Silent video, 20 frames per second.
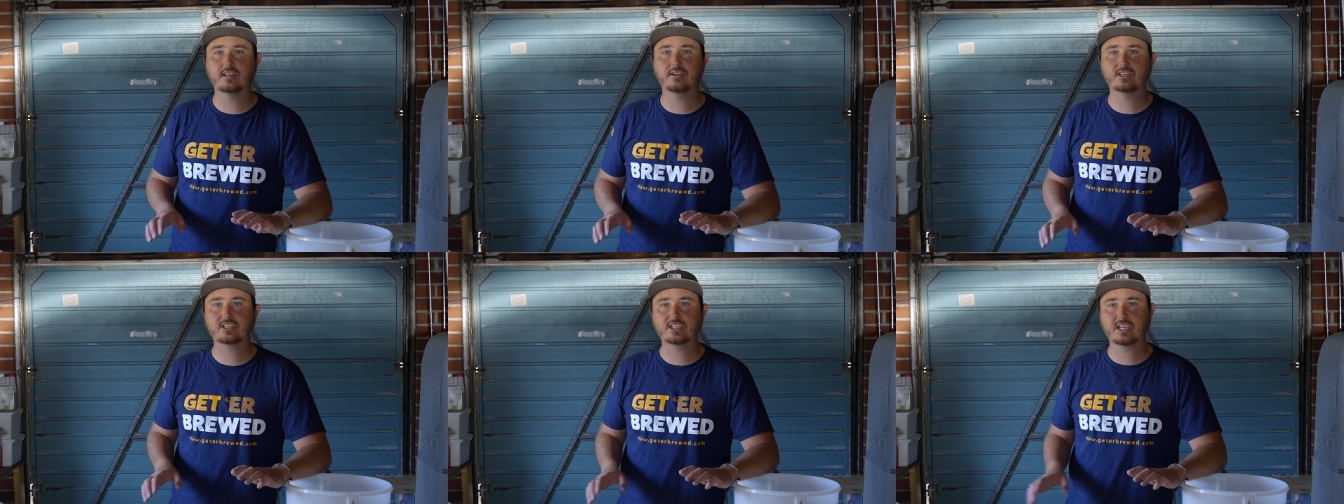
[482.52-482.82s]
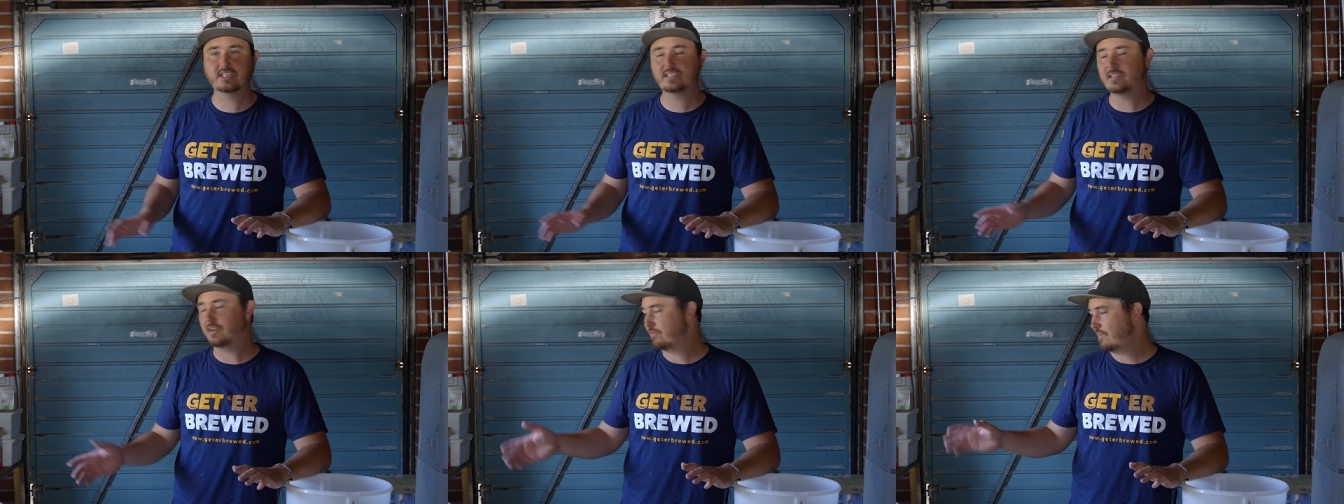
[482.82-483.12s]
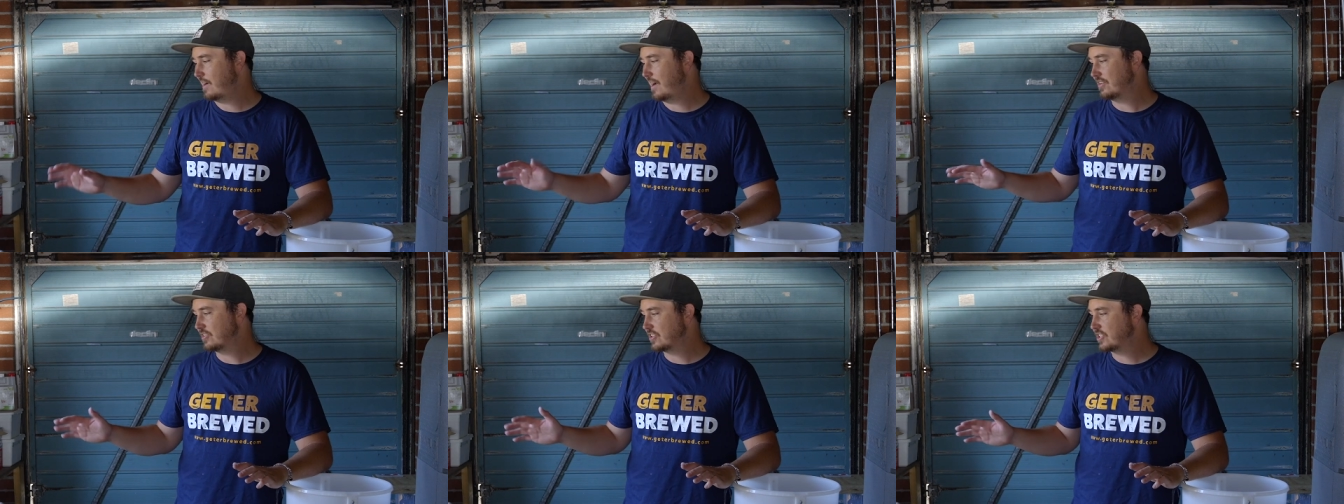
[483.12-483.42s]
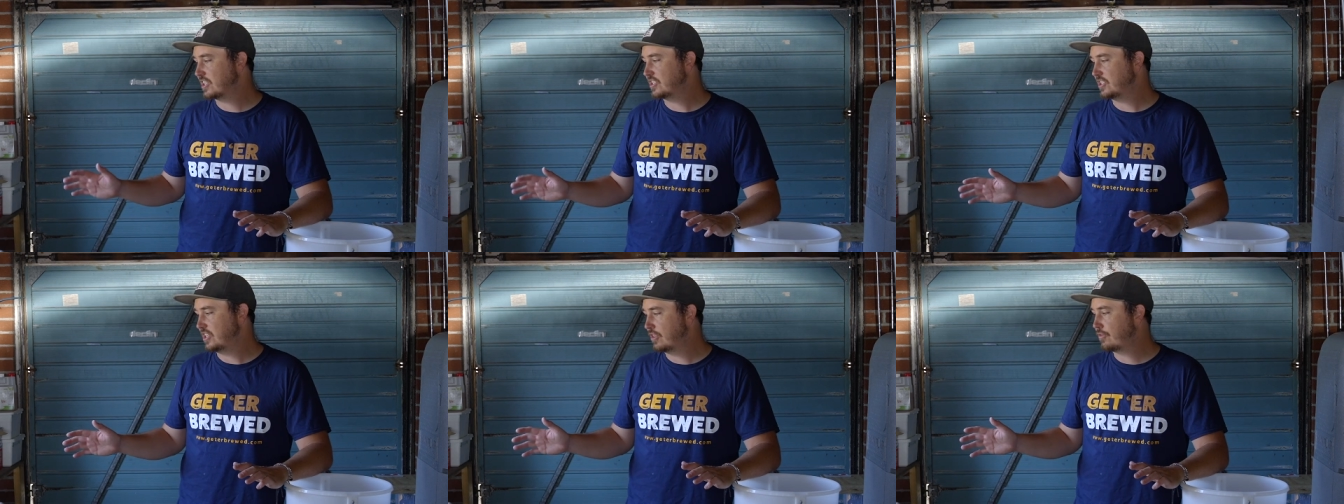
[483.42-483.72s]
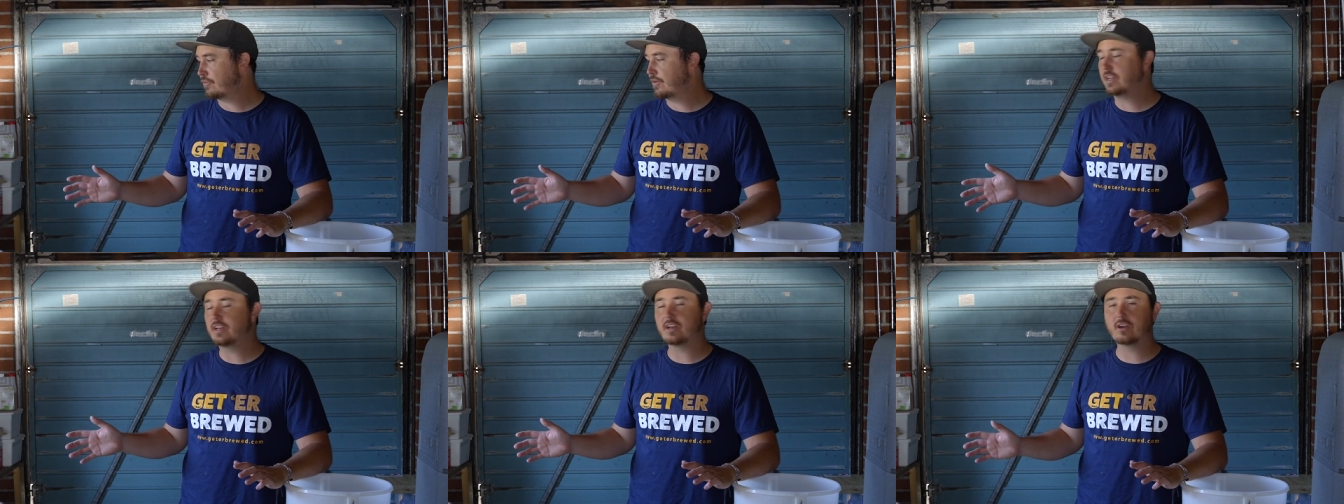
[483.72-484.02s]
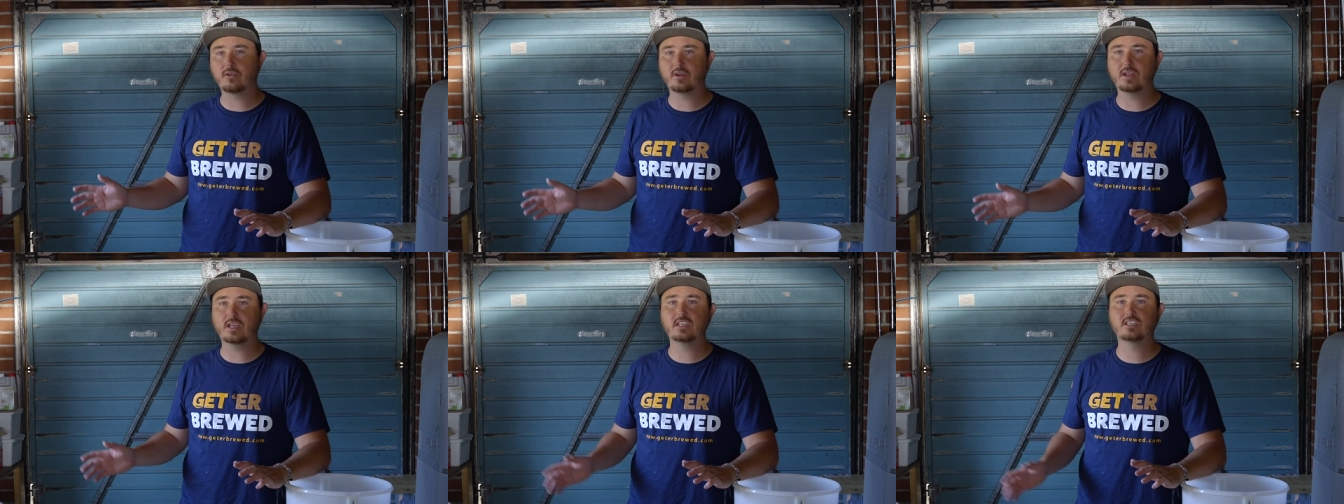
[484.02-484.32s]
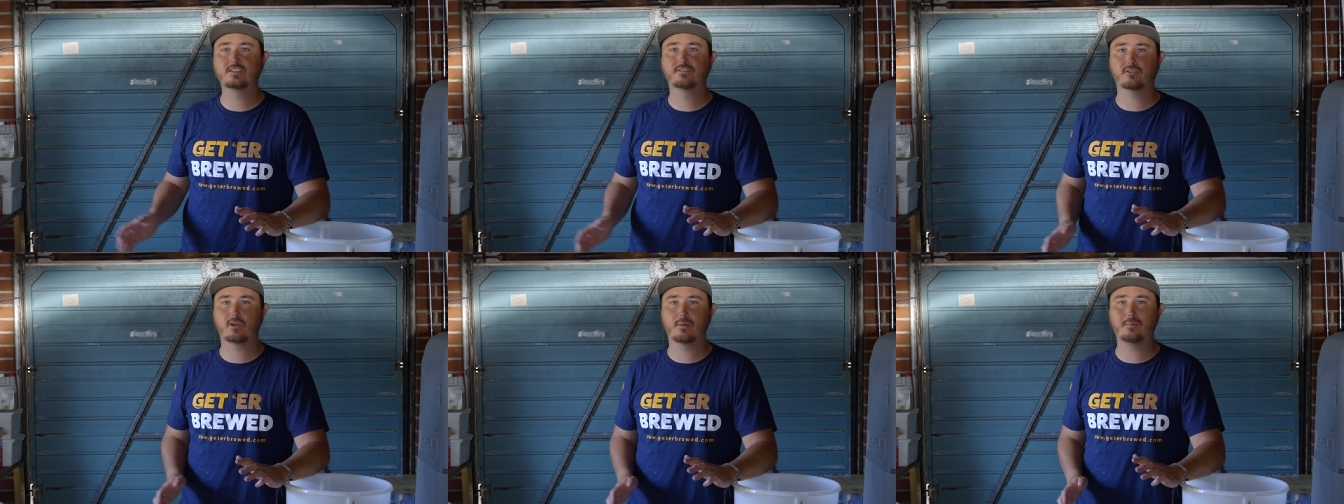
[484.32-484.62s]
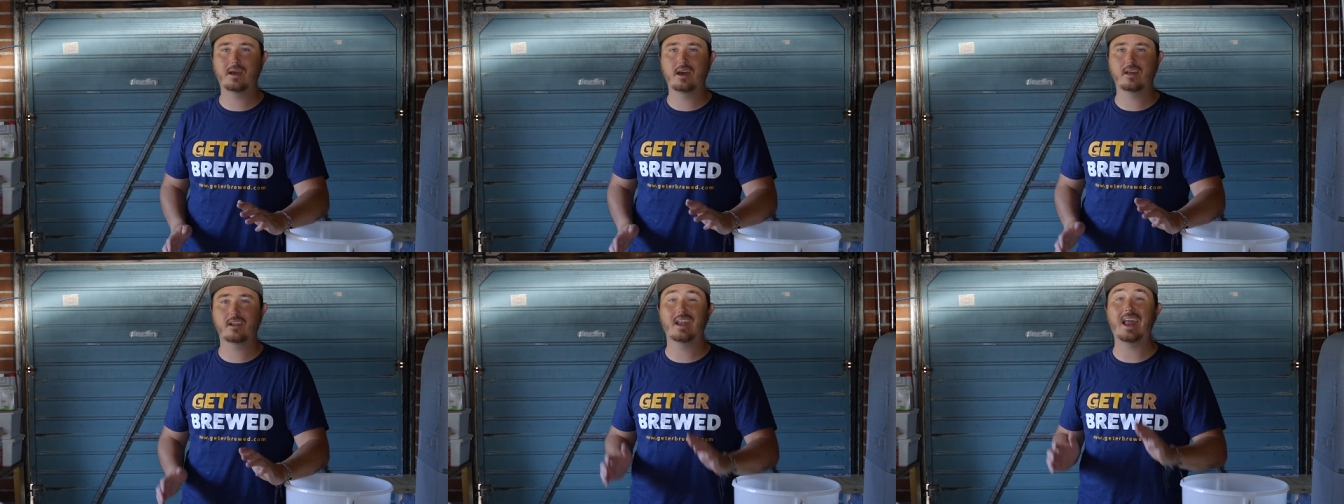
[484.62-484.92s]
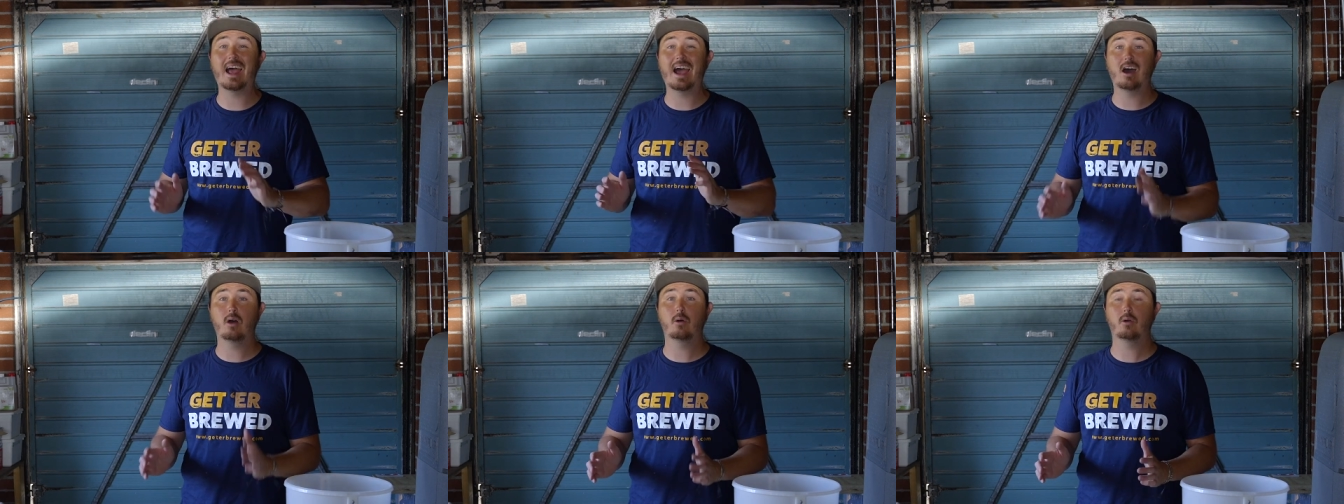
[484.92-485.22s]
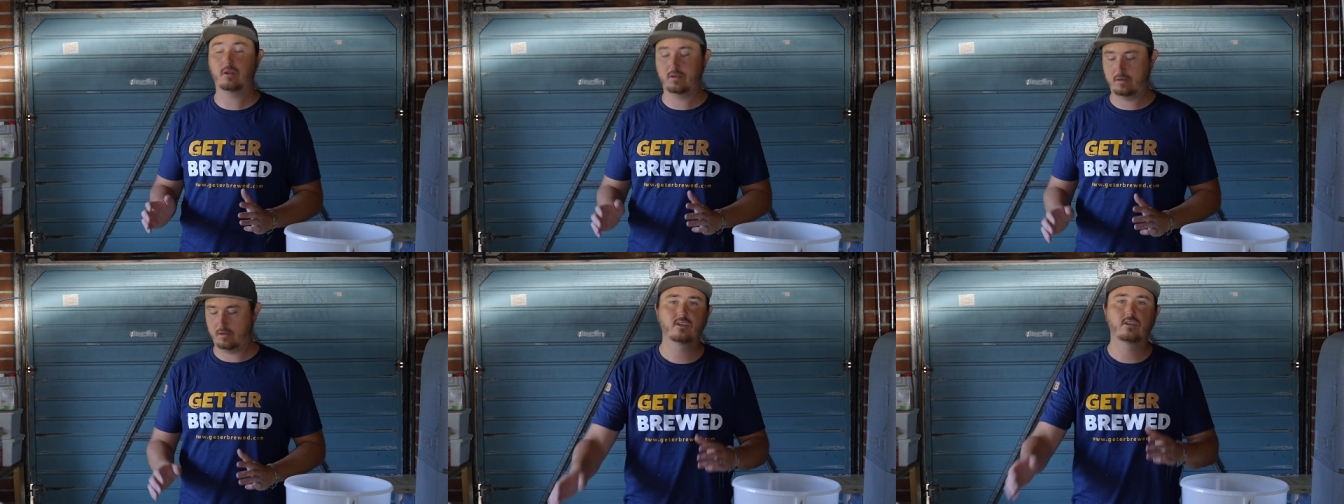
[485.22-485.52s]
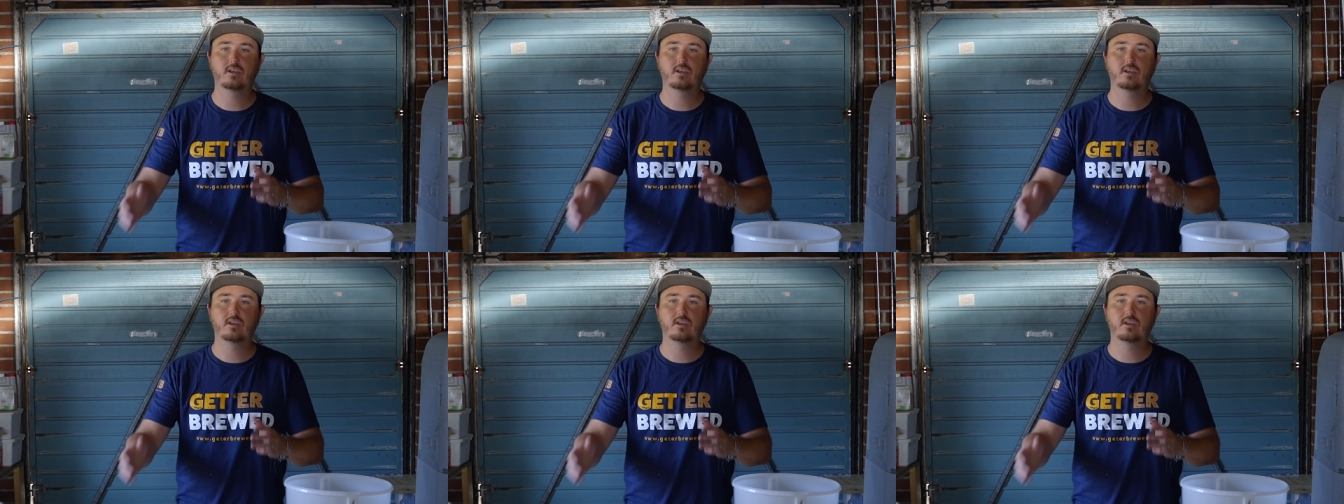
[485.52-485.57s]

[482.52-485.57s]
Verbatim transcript: there at around 63 degrees for about an hour.